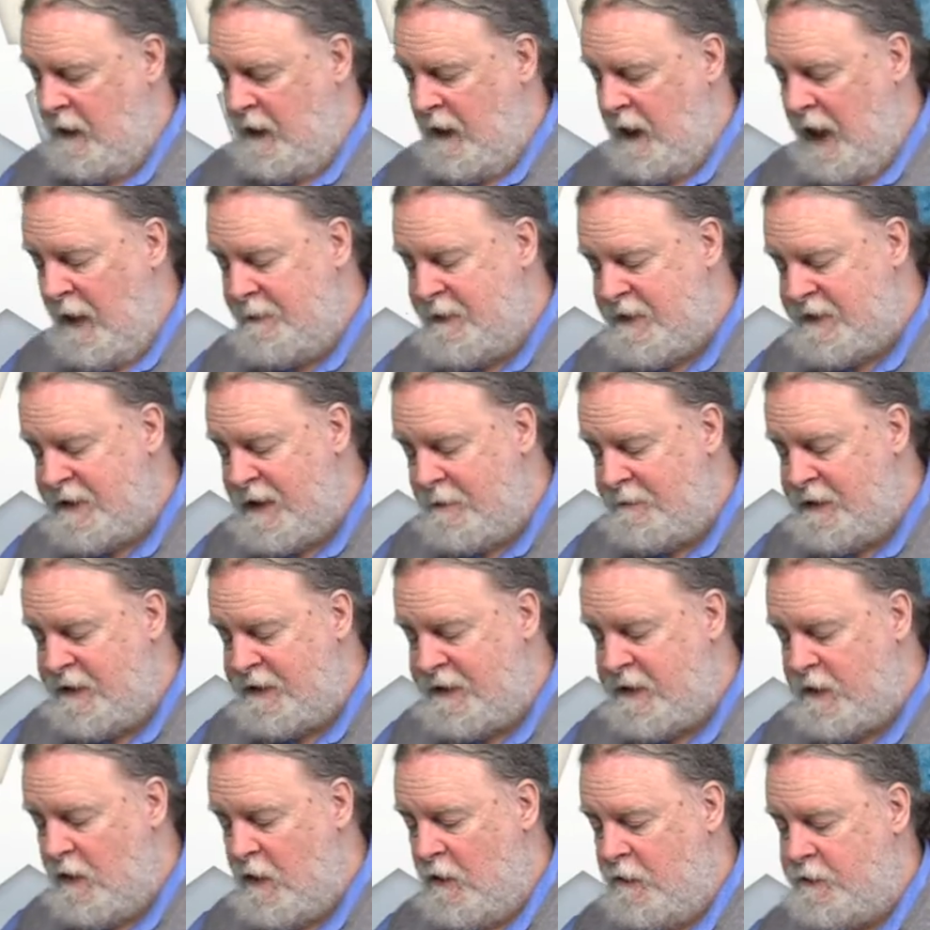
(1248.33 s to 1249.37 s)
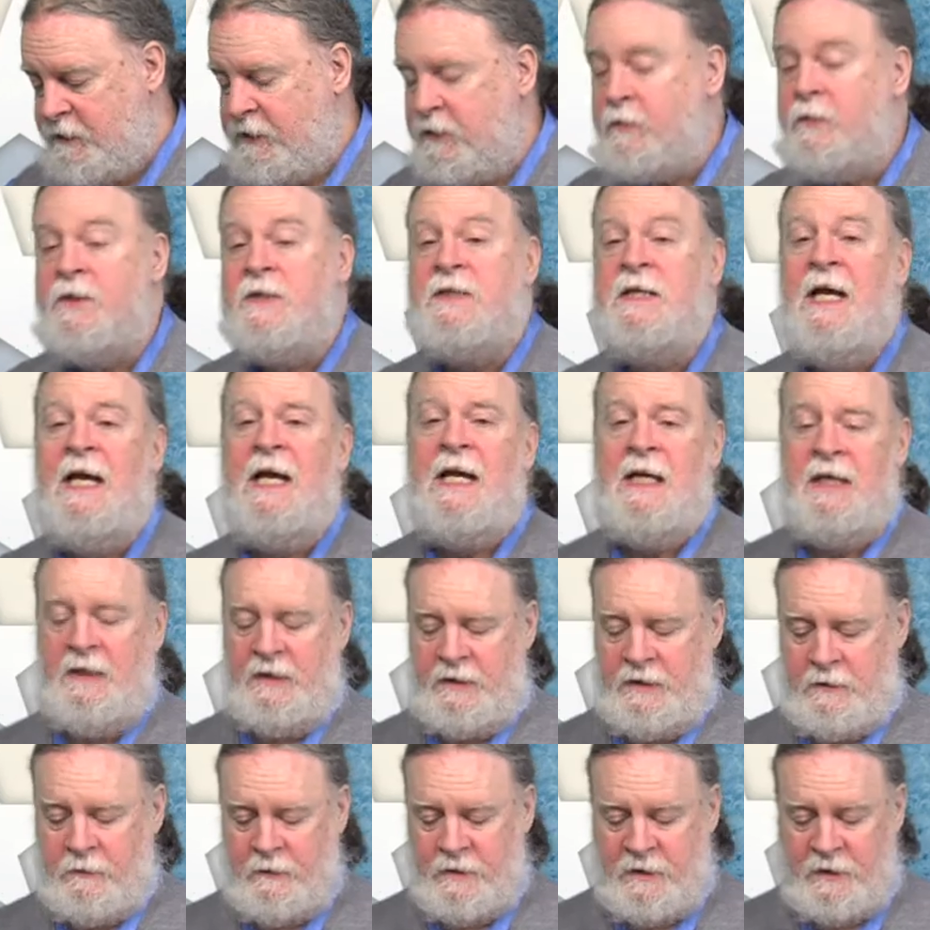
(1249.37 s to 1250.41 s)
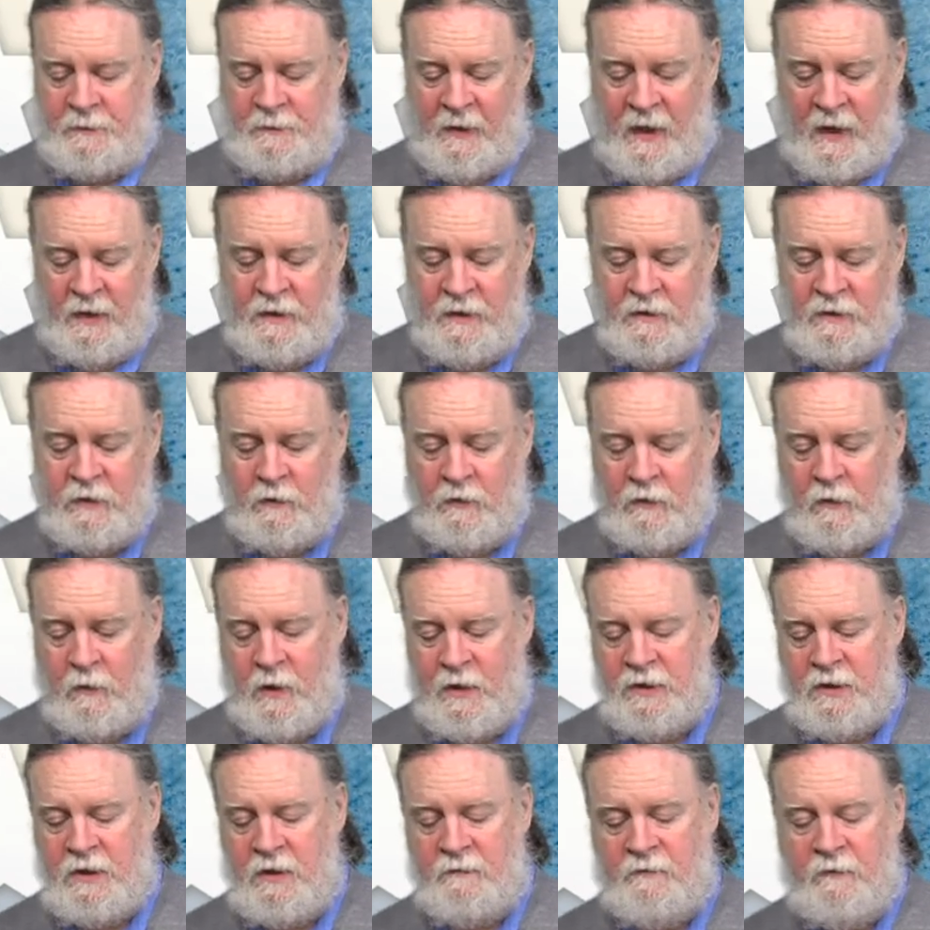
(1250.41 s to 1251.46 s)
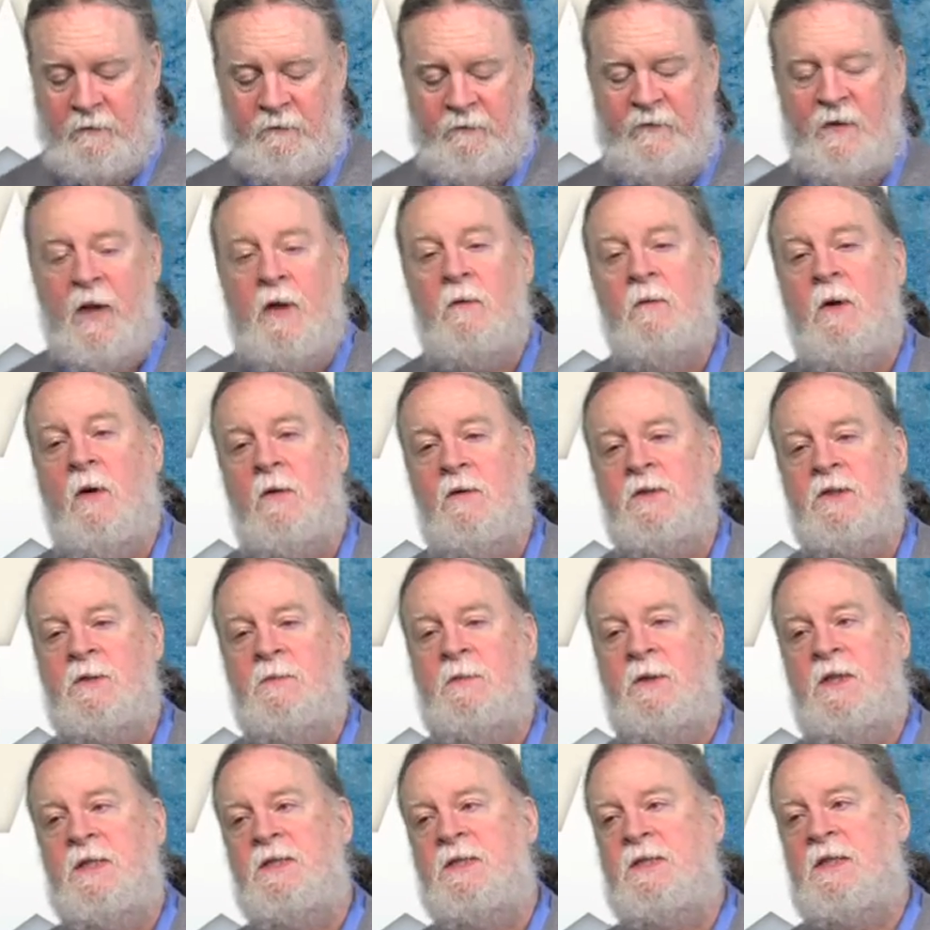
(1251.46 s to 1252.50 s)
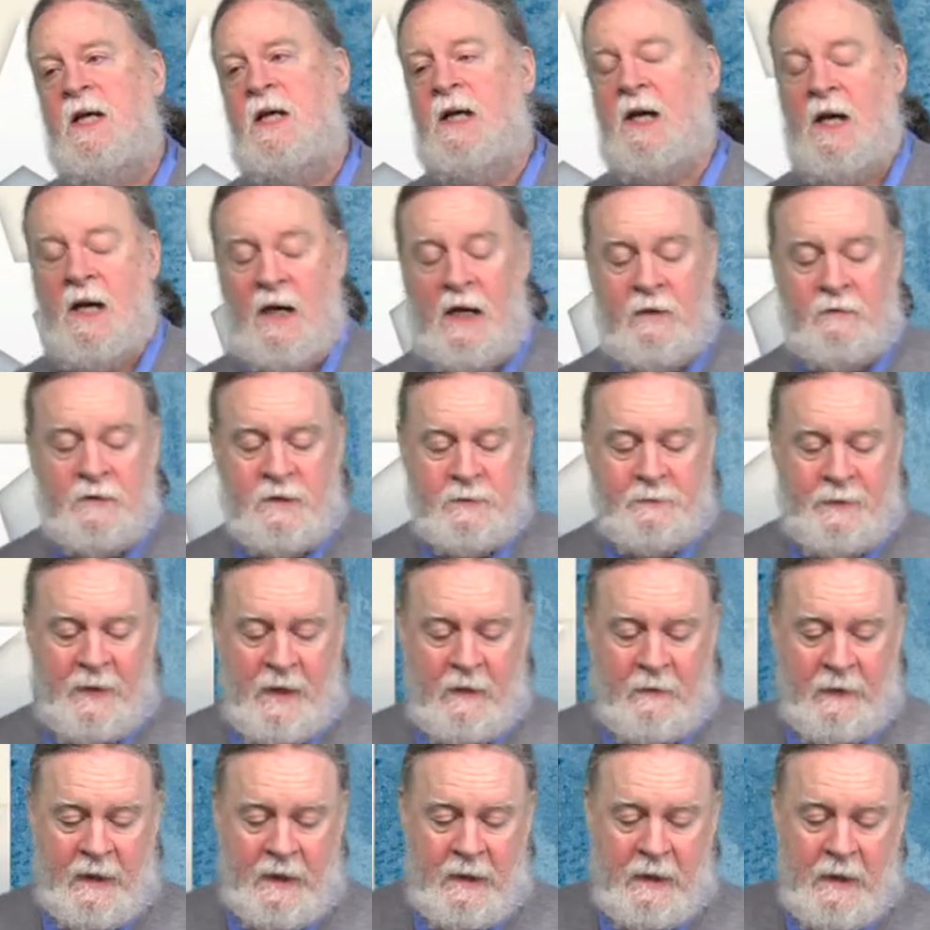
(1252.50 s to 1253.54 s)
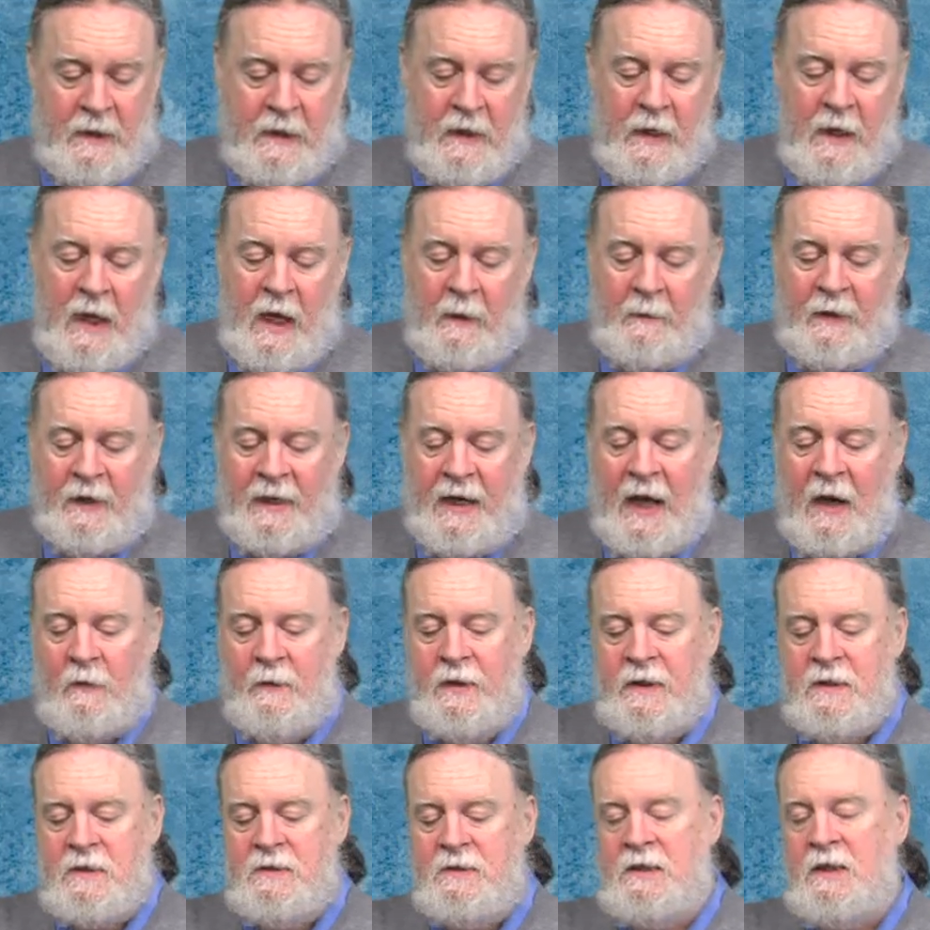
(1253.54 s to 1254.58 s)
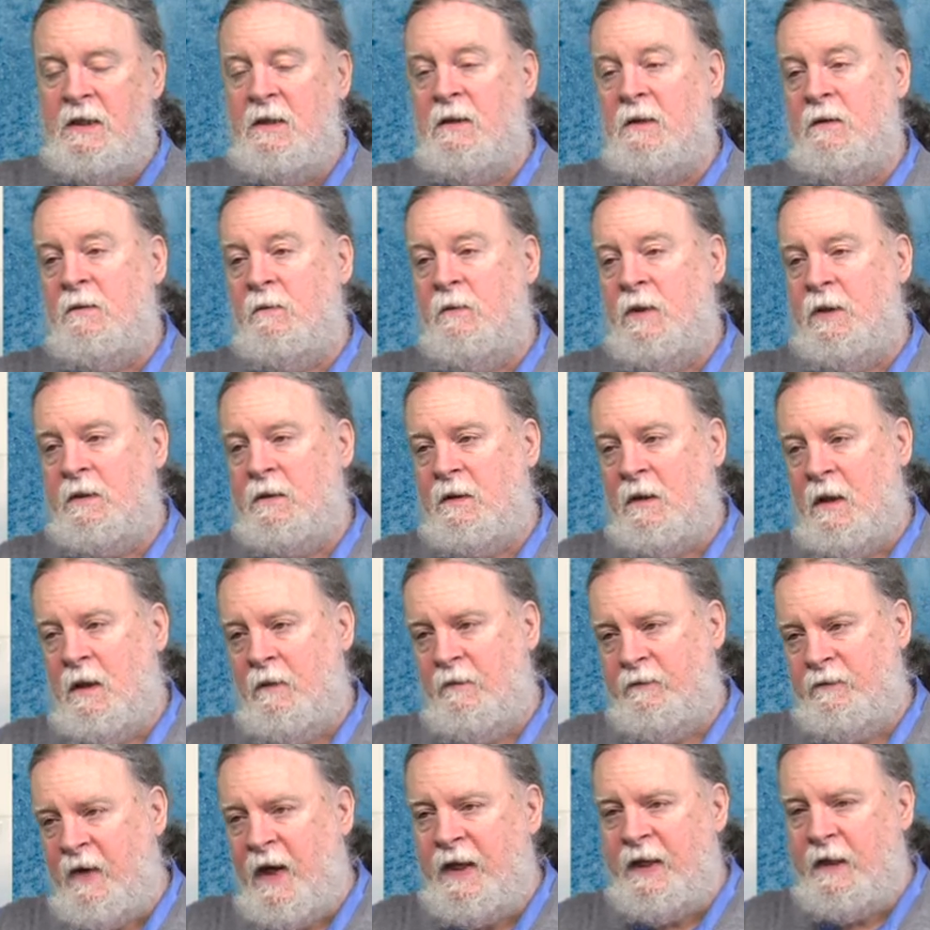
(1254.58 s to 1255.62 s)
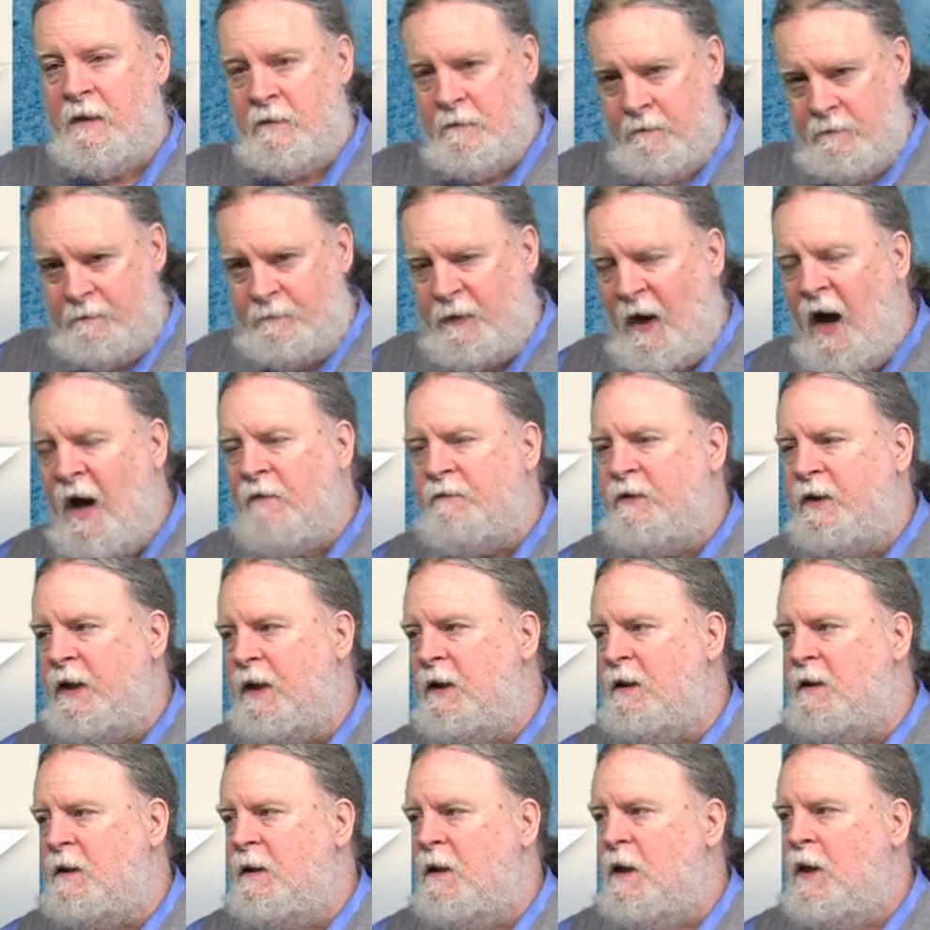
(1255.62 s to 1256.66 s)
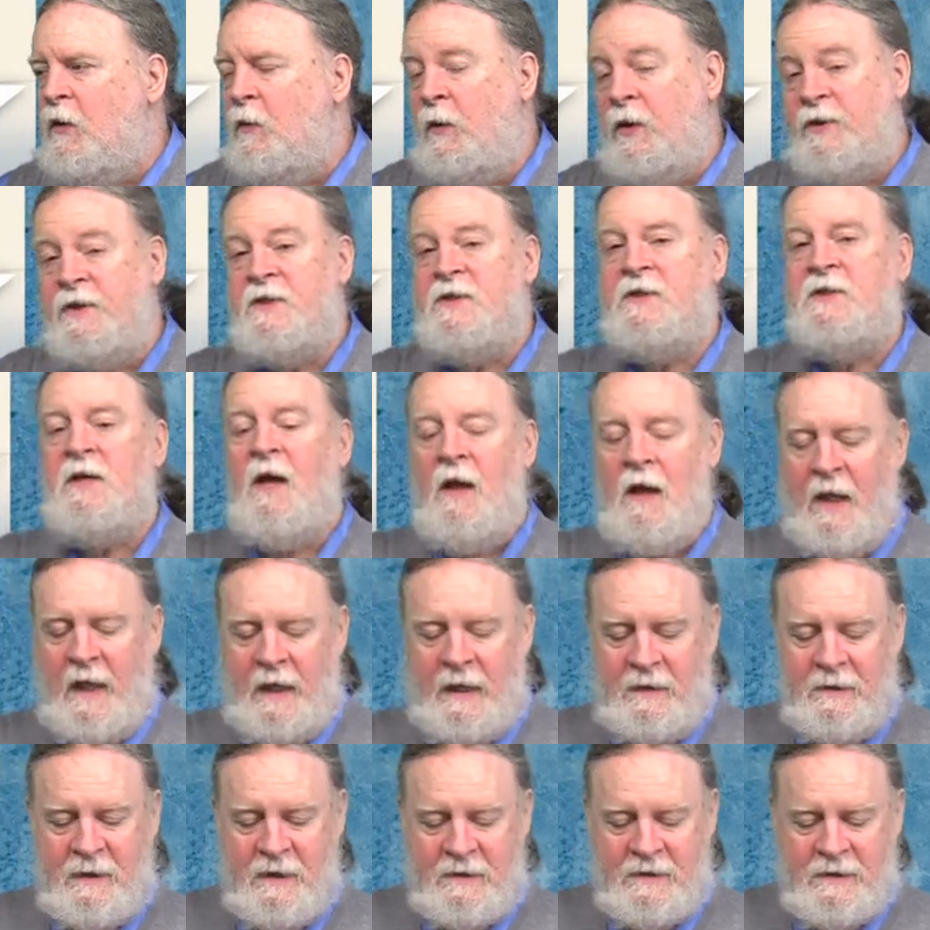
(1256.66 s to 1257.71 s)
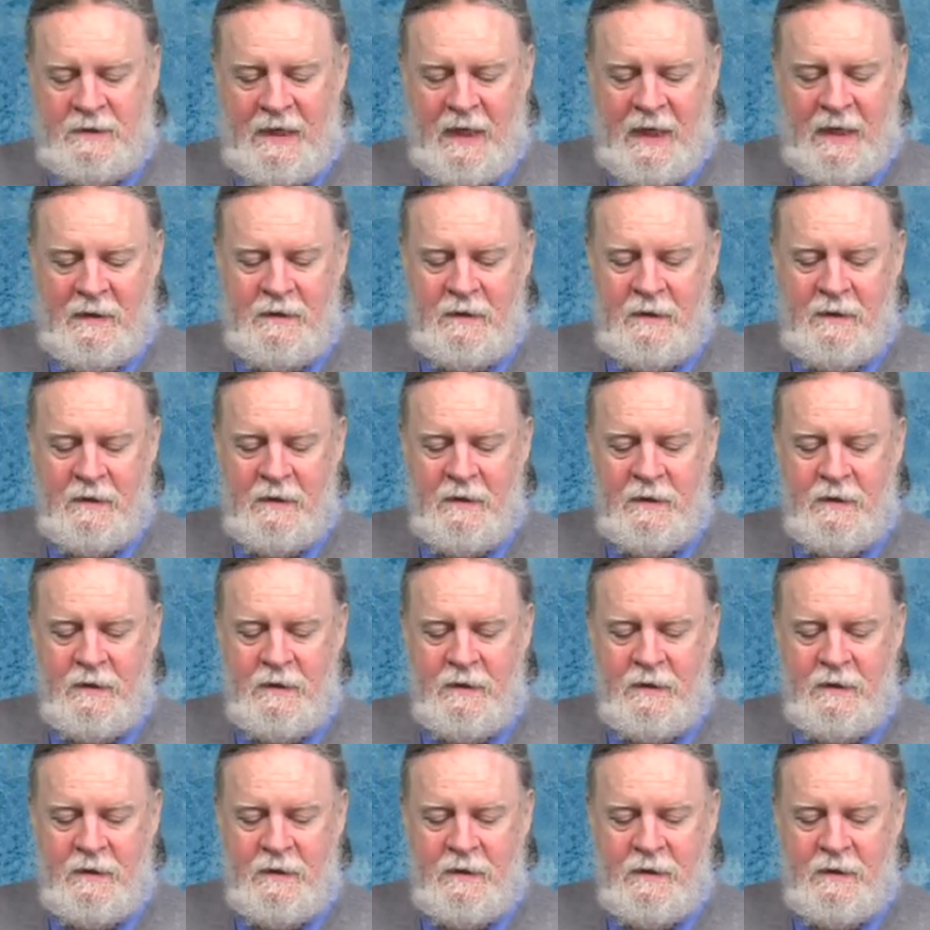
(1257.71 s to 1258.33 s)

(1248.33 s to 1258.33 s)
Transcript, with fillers: MSNBC host Chris Hayes responded to a question from fellow host Melissa Harris Perry about how we can deal with uh, fighting poverty with a sign that said,